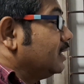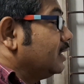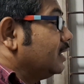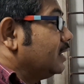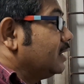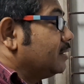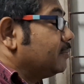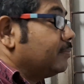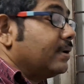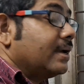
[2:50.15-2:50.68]

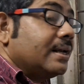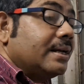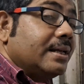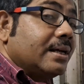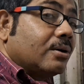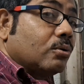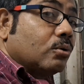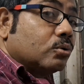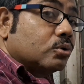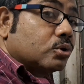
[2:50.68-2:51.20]

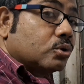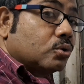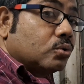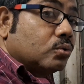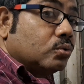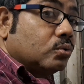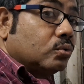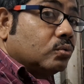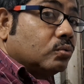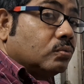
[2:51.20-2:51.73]
very close
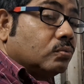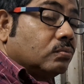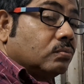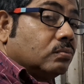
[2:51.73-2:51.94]
to